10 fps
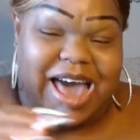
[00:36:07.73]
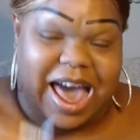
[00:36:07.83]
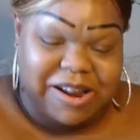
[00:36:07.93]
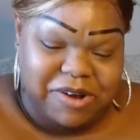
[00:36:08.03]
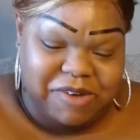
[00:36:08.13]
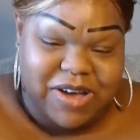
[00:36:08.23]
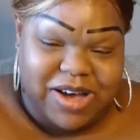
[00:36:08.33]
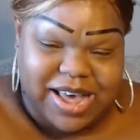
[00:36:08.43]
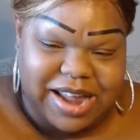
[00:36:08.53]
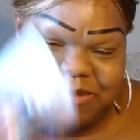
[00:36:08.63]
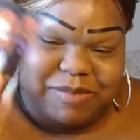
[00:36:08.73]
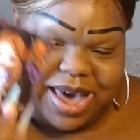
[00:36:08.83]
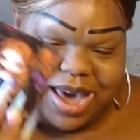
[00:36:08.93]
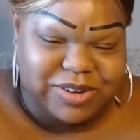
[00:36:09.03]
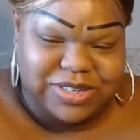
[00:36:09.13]
I don't know if y'all got a
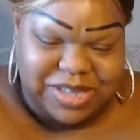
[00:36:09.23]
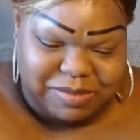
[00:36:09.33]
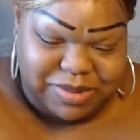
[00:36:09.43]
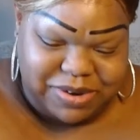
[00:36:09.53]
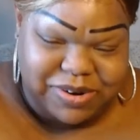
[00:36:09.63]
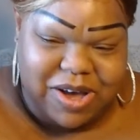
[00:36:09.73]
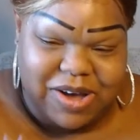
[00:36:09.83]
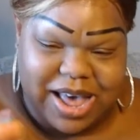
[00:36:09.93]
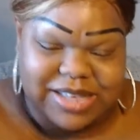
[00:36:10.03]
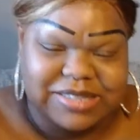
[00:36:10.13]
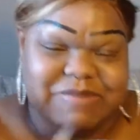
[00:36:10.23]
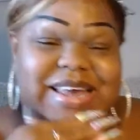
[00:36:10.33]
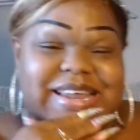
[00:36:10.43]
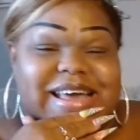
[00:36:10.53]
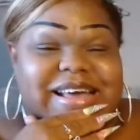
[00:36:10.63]
maid or something, or y'all got
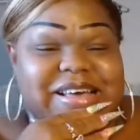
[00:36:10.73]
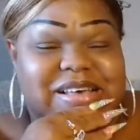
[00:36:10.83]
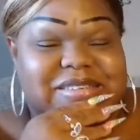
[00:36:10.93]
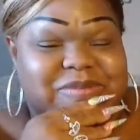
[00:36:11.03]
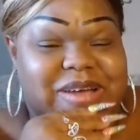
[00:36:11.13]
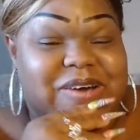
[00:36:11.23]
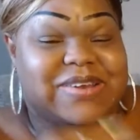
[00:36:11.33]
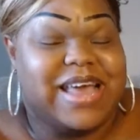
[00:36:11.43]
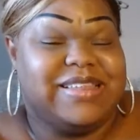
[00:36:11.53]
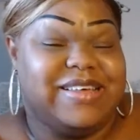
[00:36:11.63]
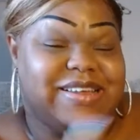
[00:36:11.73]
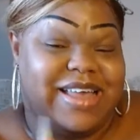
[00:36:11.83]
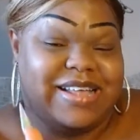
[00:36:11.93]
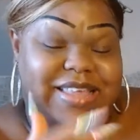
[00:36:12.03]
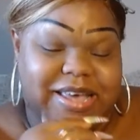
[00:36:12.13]
somebody that comes around that look
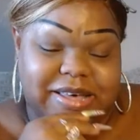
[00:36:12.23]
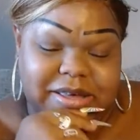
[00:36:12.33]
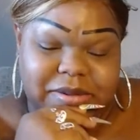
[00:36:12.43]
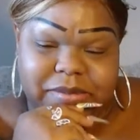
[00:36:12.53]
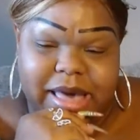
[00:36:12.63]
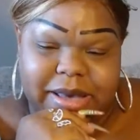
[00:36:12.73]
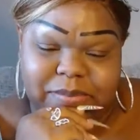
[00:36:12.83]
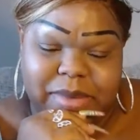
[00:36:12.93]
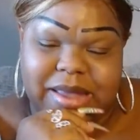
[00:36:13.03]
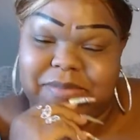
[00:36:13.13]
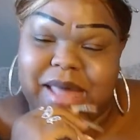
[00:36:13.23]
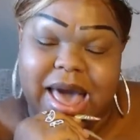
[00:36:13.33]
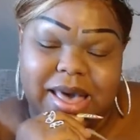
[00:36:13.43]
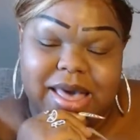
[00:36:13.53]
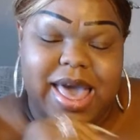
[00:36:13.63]
like they could like may
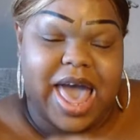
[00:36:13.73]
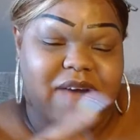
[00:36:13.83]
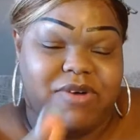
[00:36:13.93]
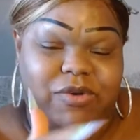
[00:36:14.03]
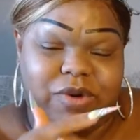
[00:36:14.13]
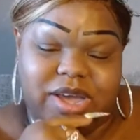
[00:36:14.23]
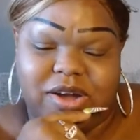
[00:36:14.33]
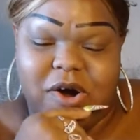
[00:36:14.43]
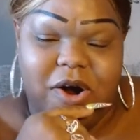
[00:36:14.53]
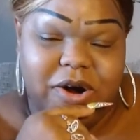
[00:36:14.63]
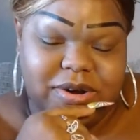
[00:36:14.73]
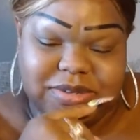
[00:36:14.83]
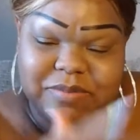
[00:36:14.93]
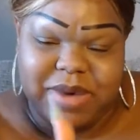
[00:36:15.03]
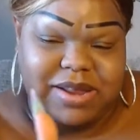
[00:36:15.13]
not have a green card.
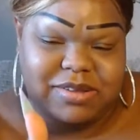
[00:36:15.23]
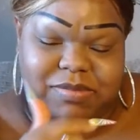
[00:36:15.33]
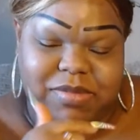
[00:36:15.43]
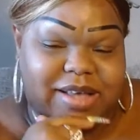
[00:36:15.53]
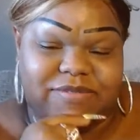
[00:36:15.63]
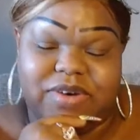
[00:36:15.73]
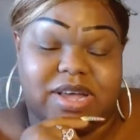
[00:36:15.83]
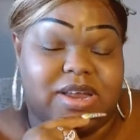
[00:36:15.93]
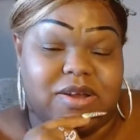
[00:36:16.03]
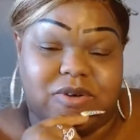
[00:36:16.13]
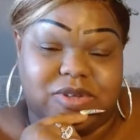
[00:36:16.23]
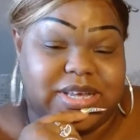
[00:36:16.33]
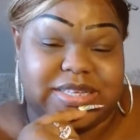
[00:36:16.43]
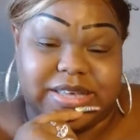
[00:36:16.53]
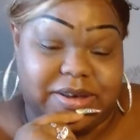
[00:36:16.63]
Somebody's like fucking
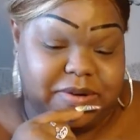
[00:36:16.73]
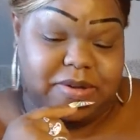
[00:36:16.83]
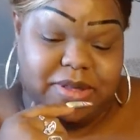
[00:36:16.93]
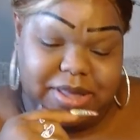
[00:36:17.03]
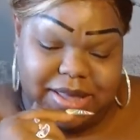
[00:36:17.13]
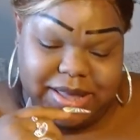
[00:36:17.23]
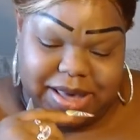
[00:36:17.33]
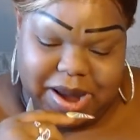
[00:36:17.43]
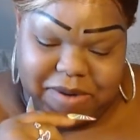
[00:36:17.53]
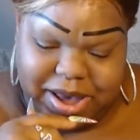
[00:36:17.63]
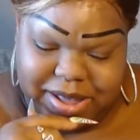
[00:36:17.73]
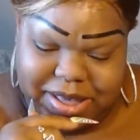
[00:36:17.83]
nosy as hell. All right.